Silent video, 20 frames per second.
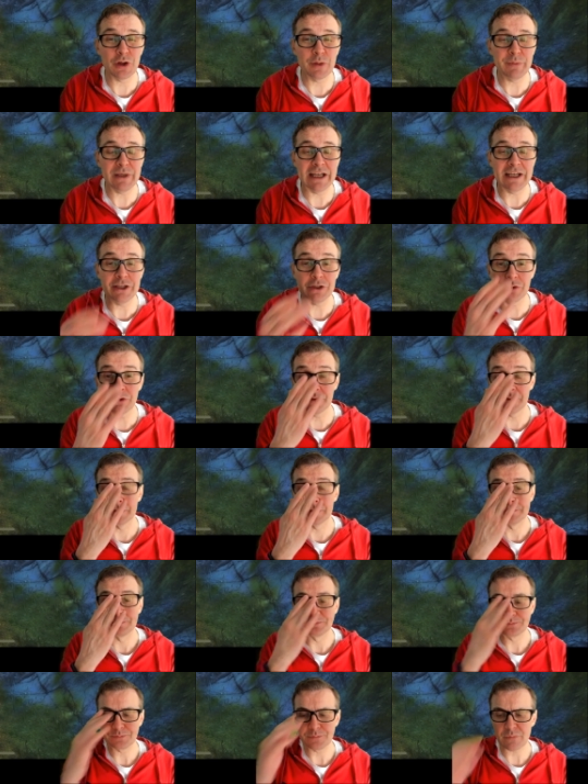going to be any good.
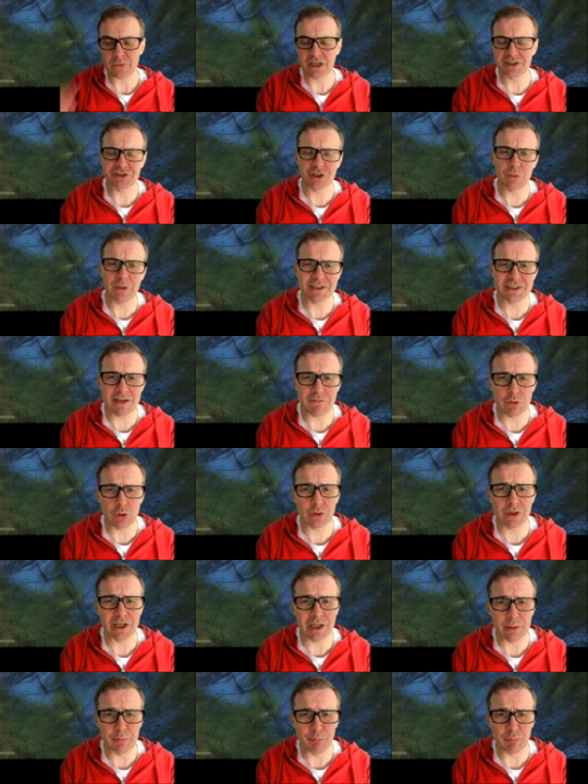So let's have a
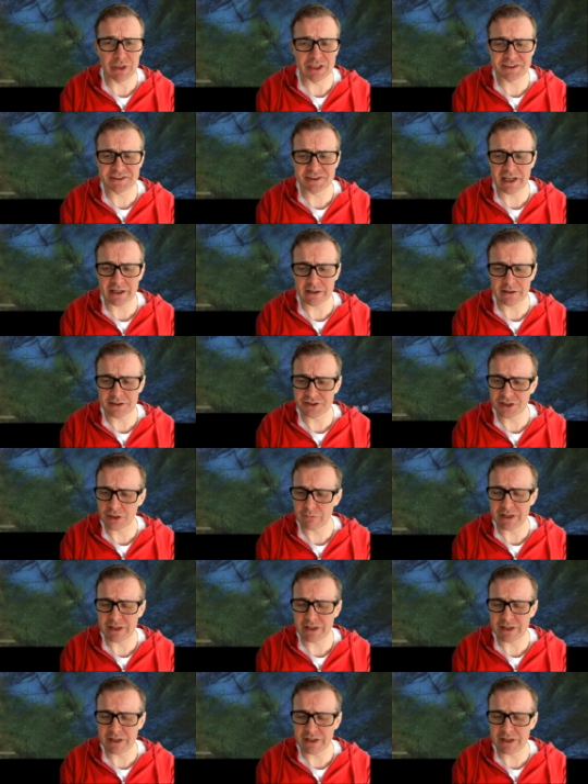look at it in Blitz. It's